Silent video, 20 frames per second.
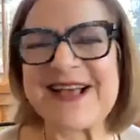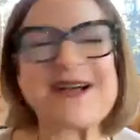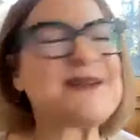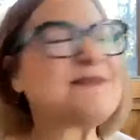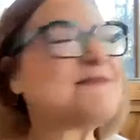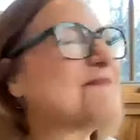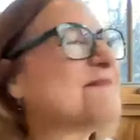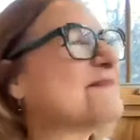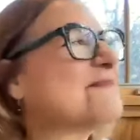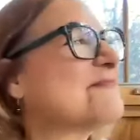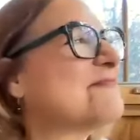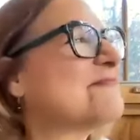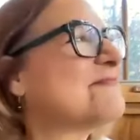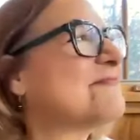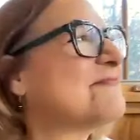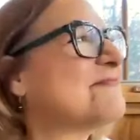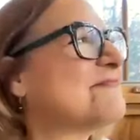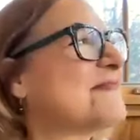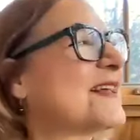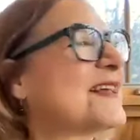um
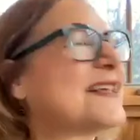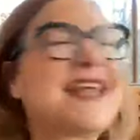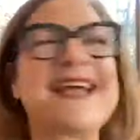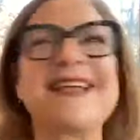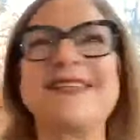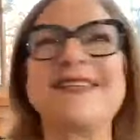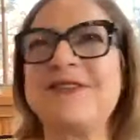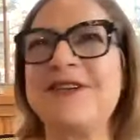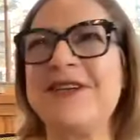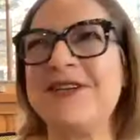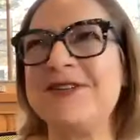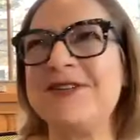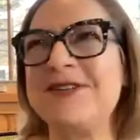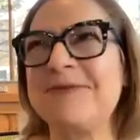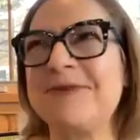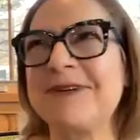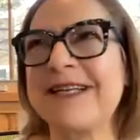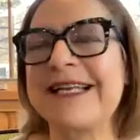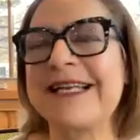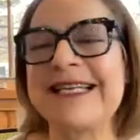again
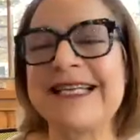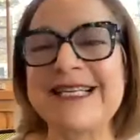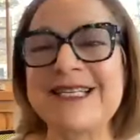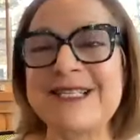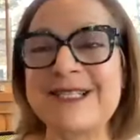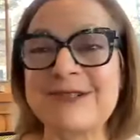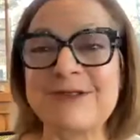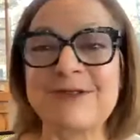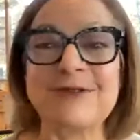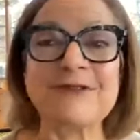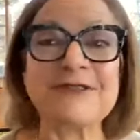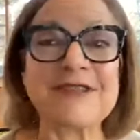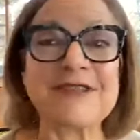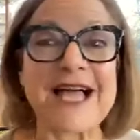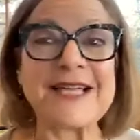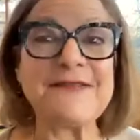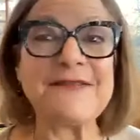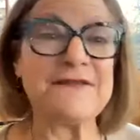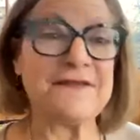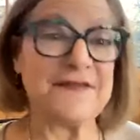teaching what I need to learn.
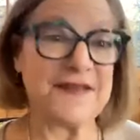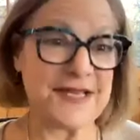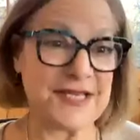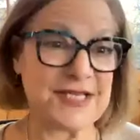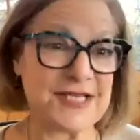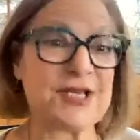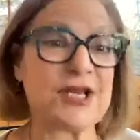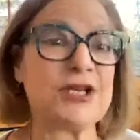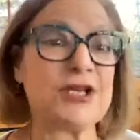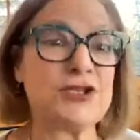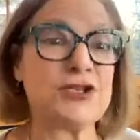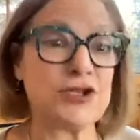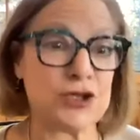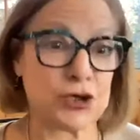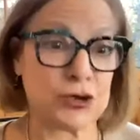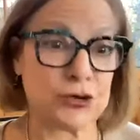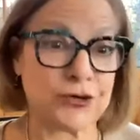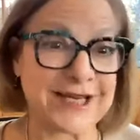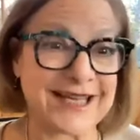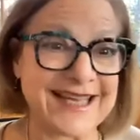Life is a
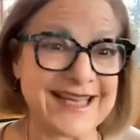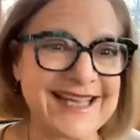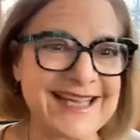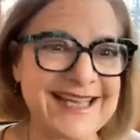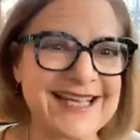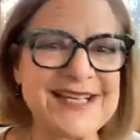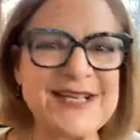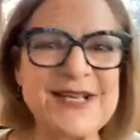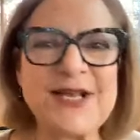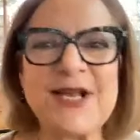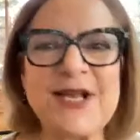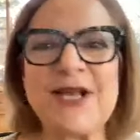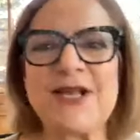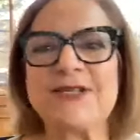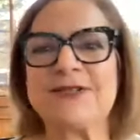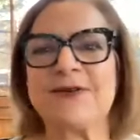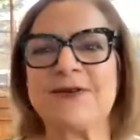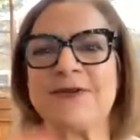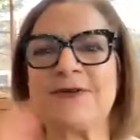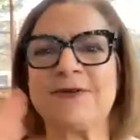journey.
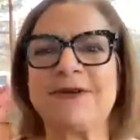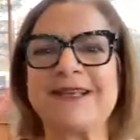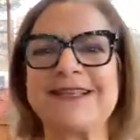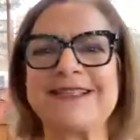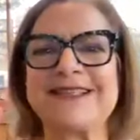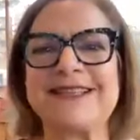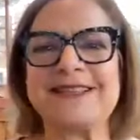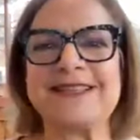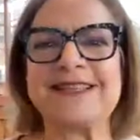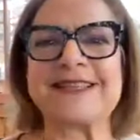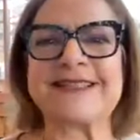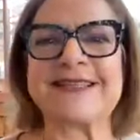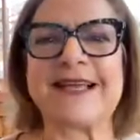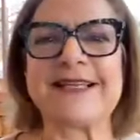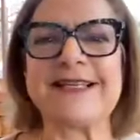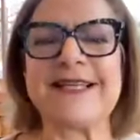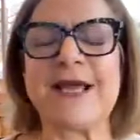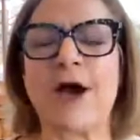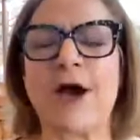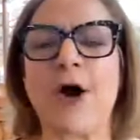So there isn't this
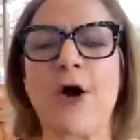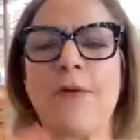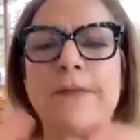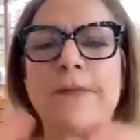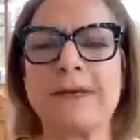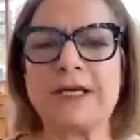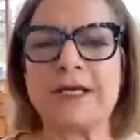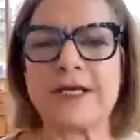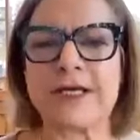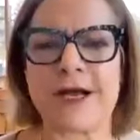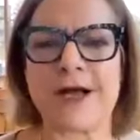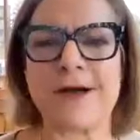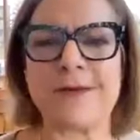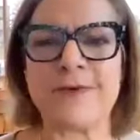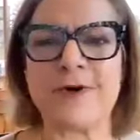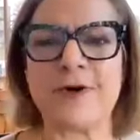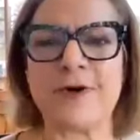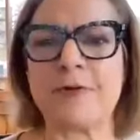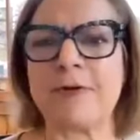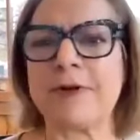idea, oh, I'm going to
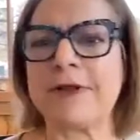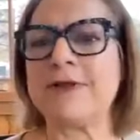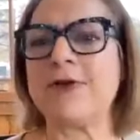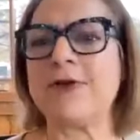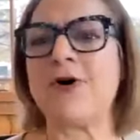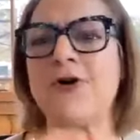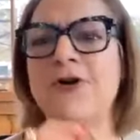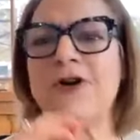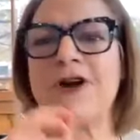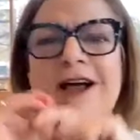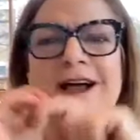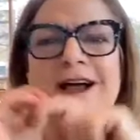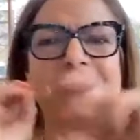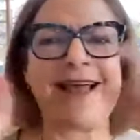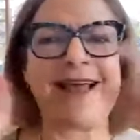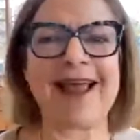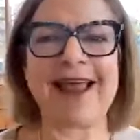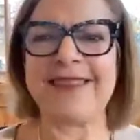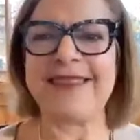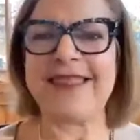come work with
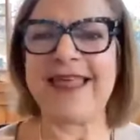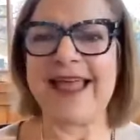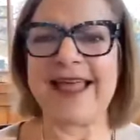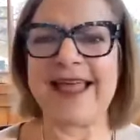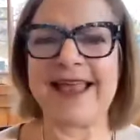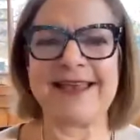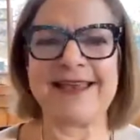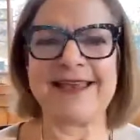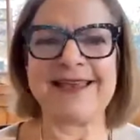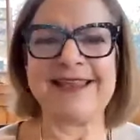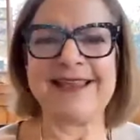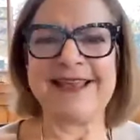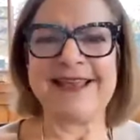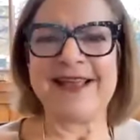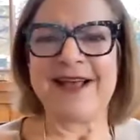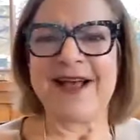Laura and then